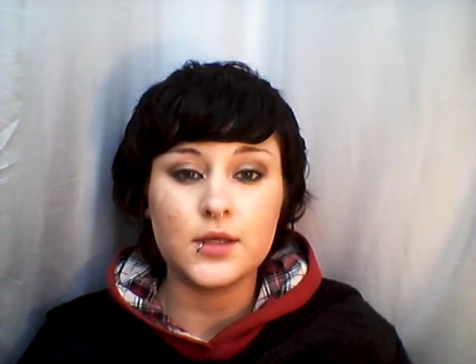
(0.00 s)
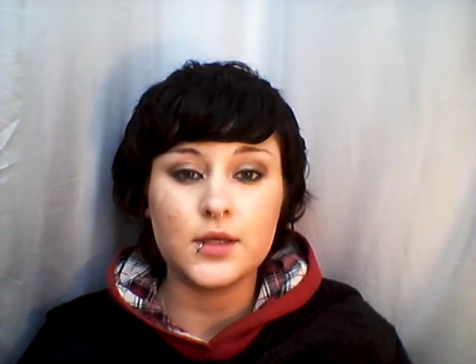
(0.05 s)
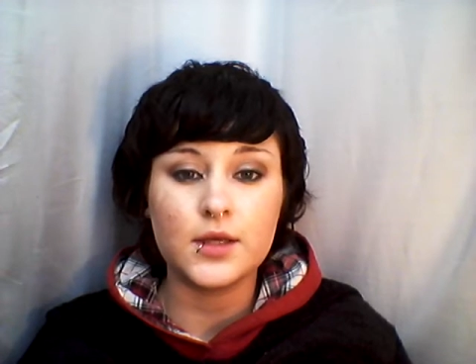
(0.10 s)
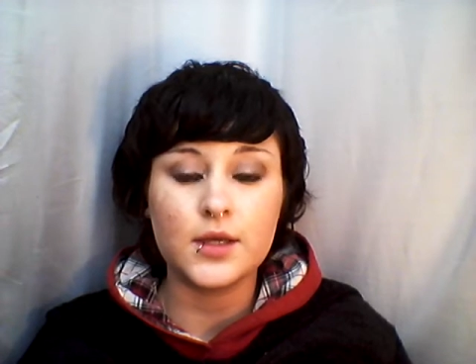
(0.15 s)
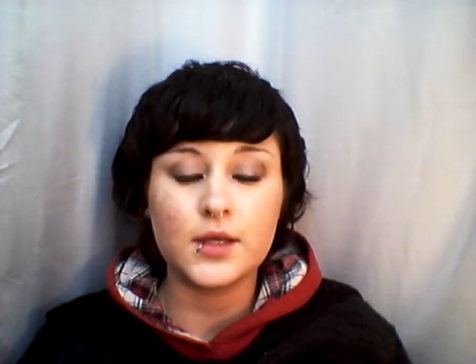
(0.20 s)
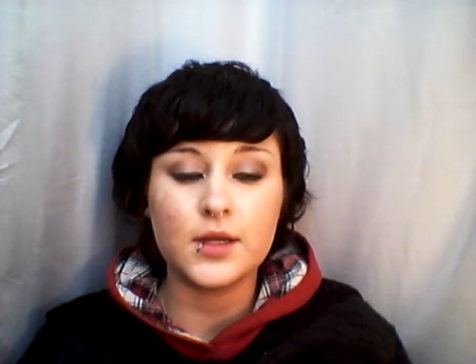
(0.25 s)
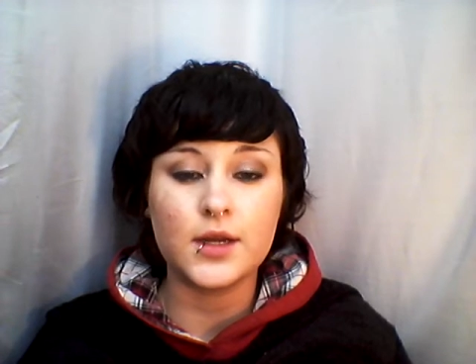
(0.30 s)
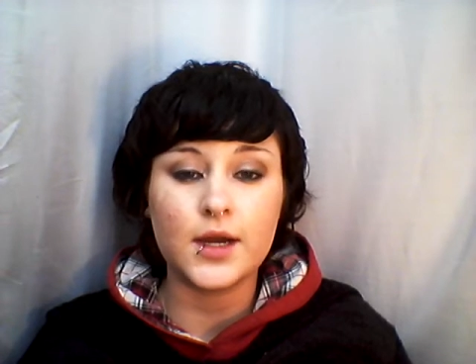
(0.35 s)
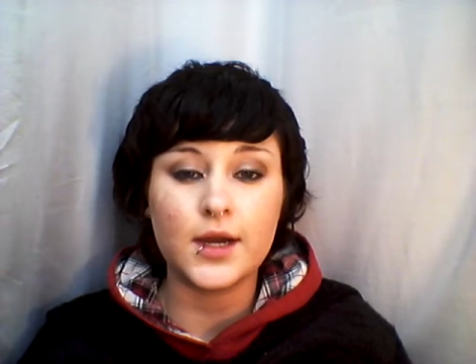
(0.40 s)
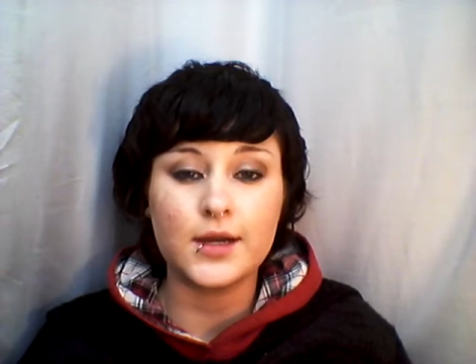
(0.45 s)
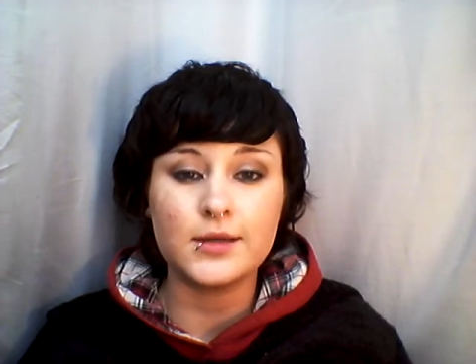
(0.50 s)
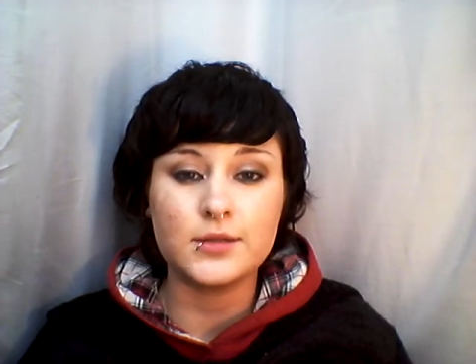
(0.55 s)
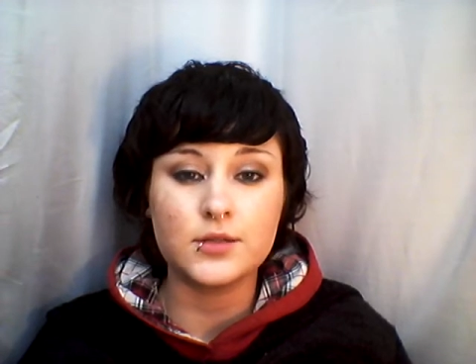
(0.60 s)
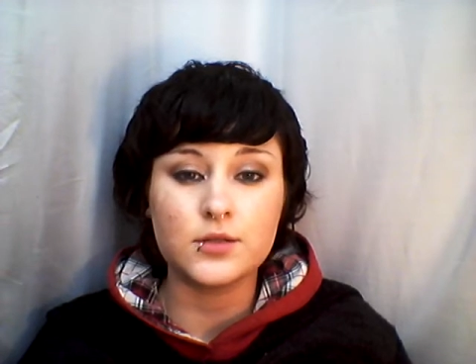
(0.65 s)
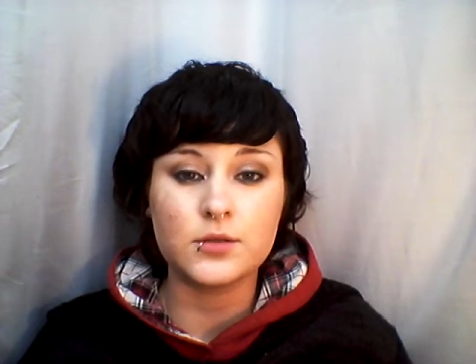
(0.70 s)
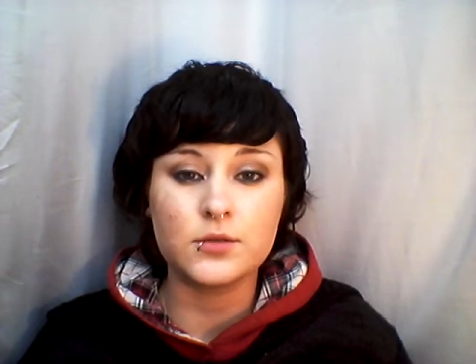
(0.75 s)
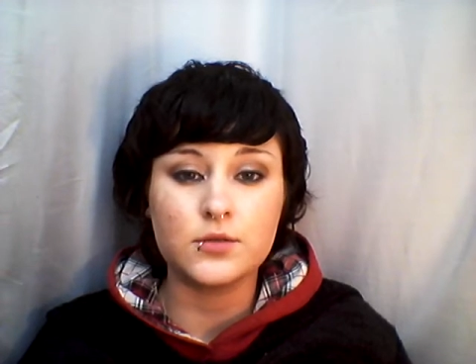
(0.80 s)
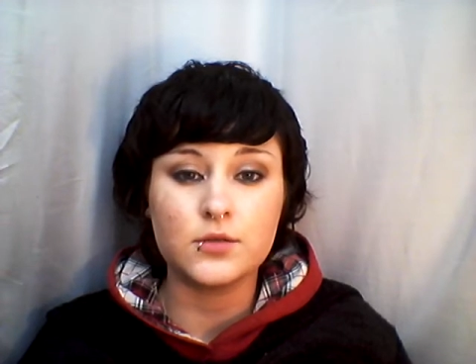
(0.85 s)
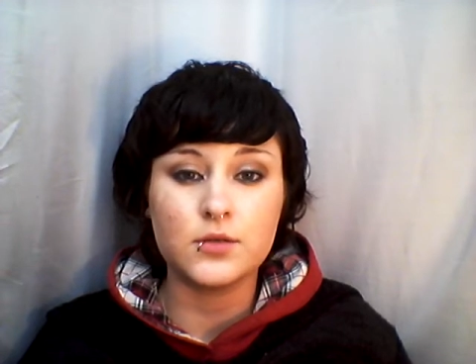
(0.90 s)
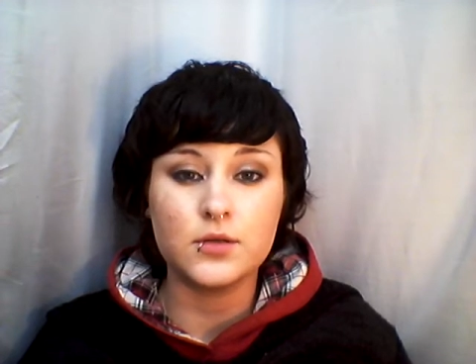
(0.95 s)
in high
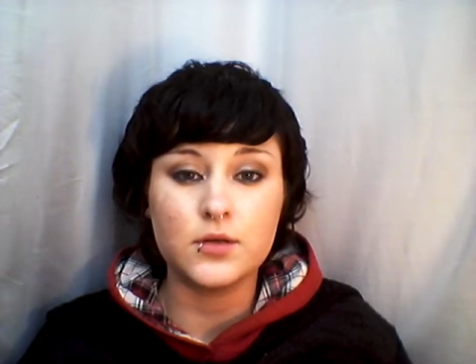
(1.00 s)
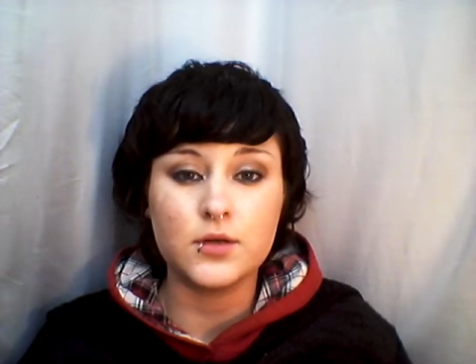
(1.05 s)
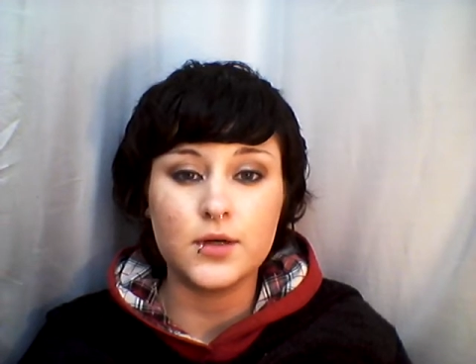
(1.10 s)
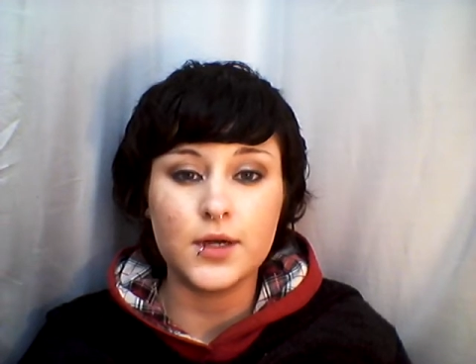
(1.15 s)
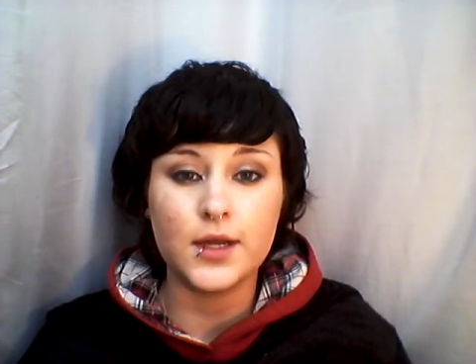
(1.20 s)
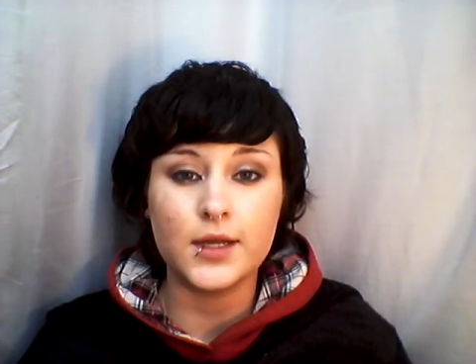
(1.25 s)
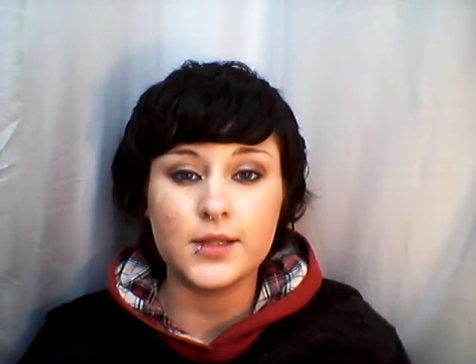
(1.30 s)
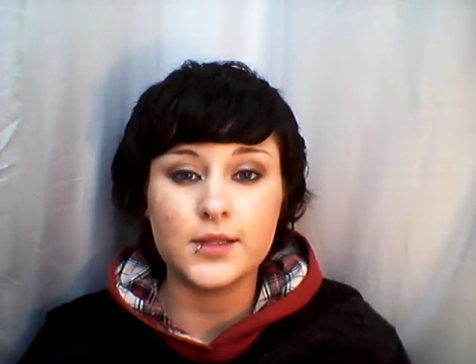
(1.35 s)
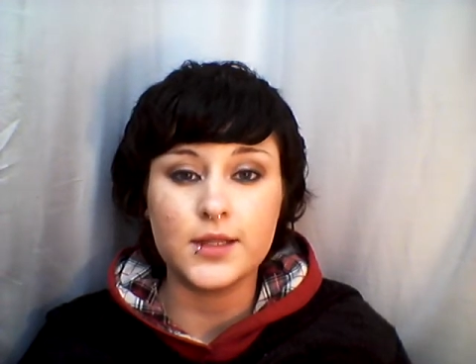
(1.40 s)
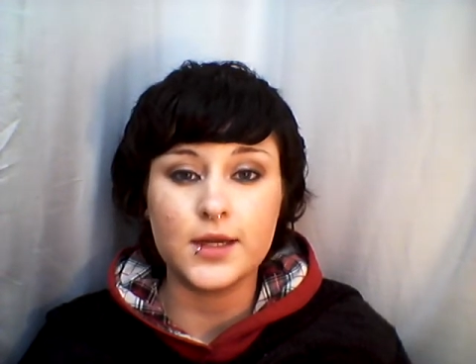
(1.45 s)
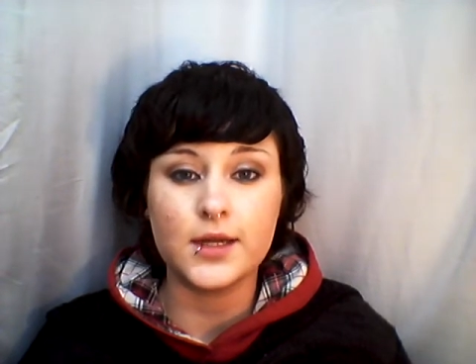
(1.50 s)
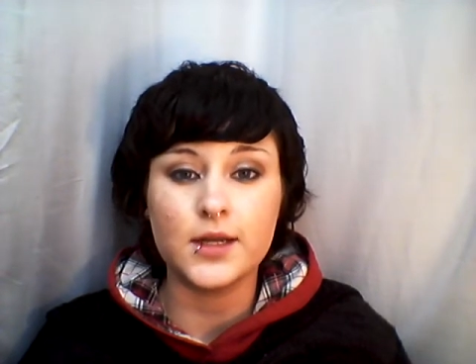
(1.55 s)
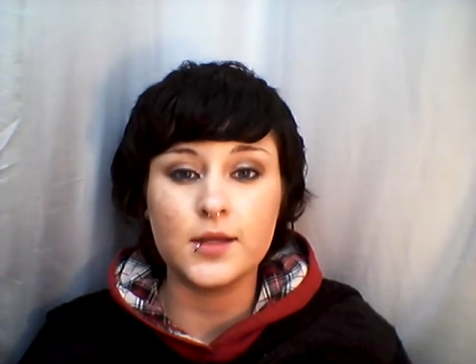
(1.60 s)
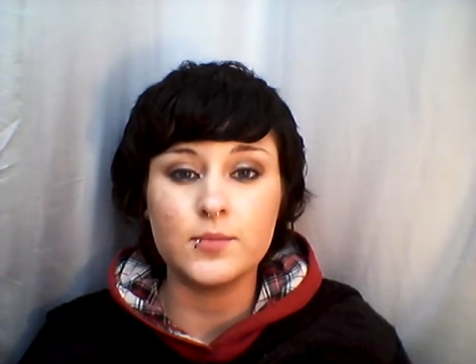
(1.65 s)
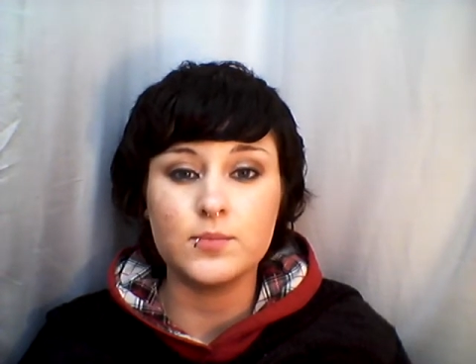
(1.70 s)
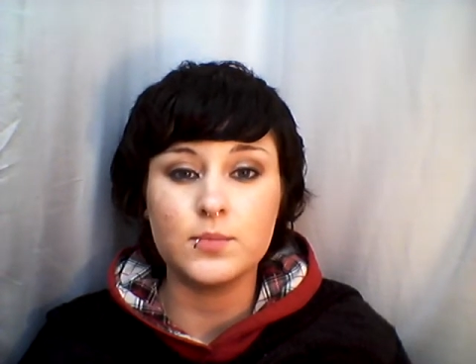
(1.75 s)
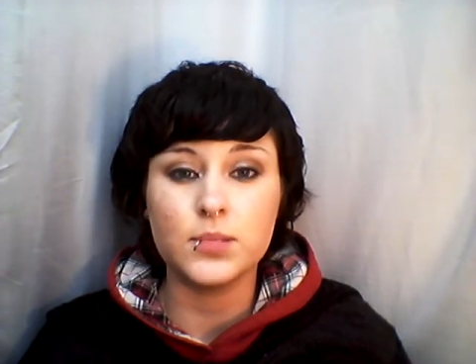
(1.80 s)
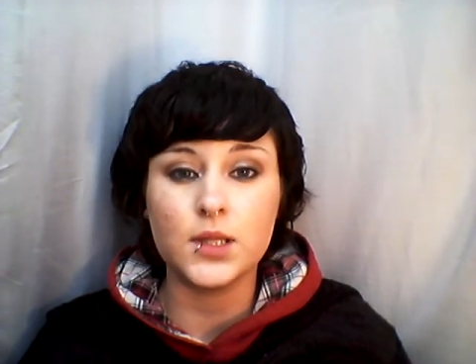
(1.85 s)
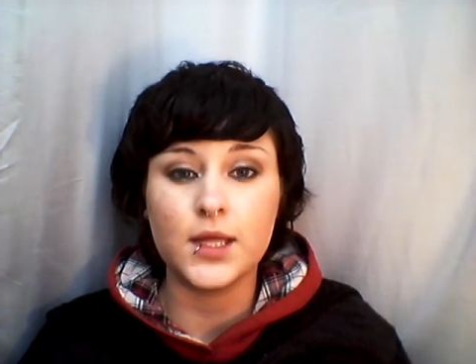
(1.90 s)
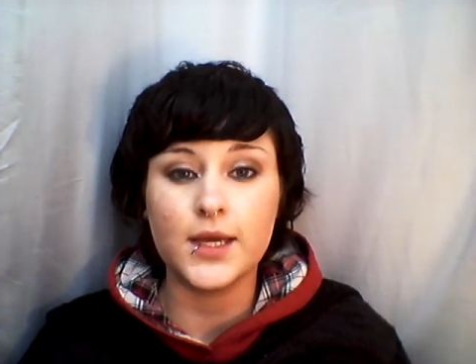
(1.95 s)
school and that
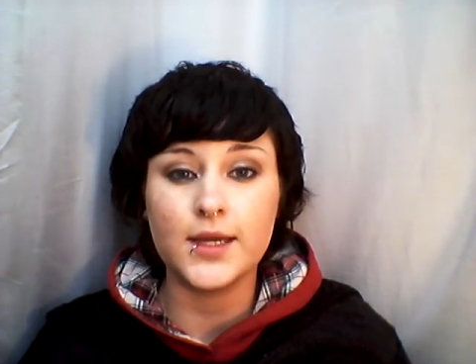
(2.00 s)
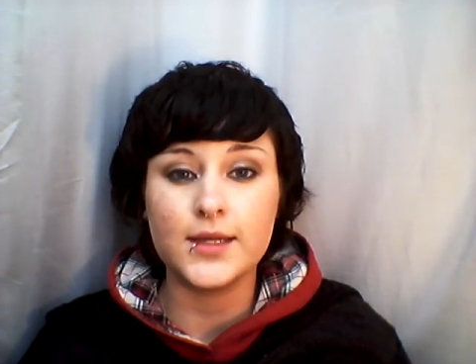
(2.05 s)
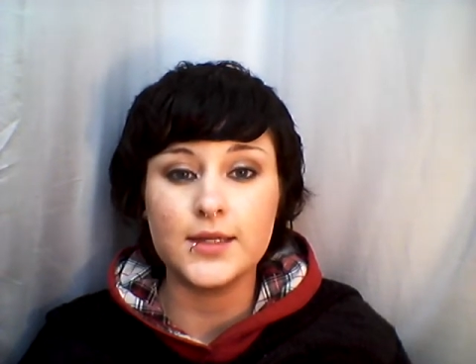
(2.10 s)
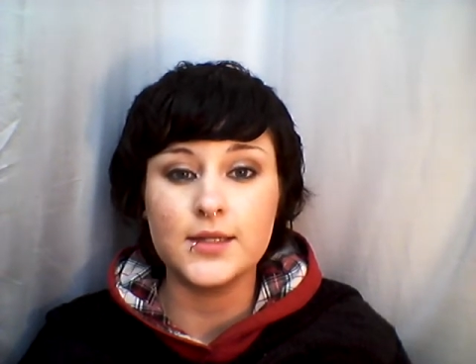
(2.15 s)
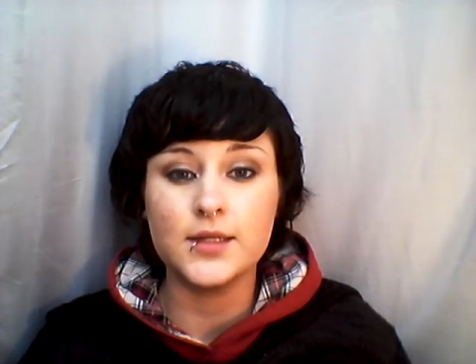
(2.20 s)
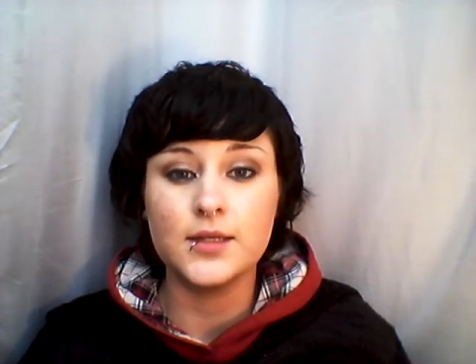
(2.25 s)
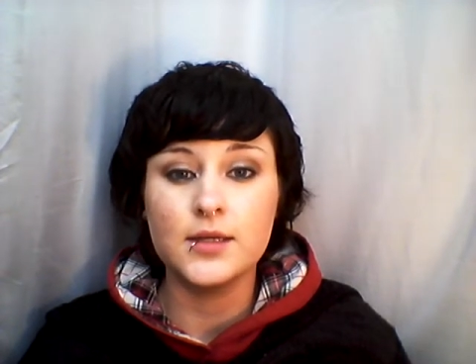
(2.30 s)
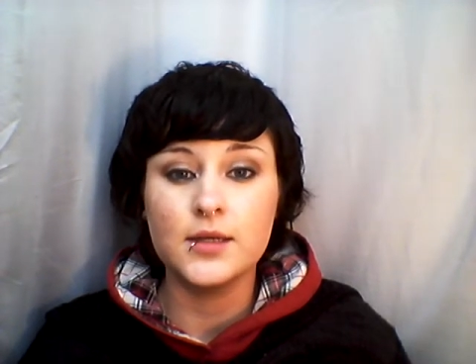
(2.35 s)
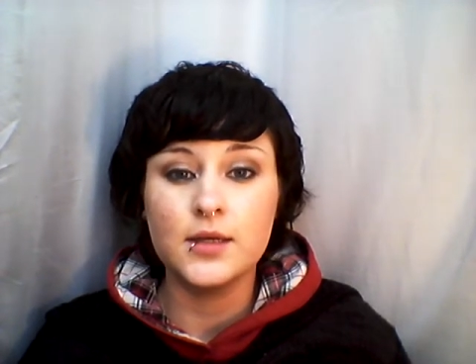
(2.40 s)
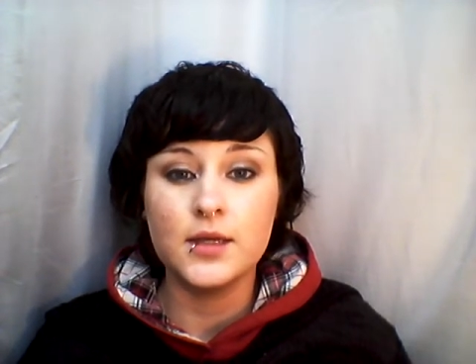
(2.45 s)
it bled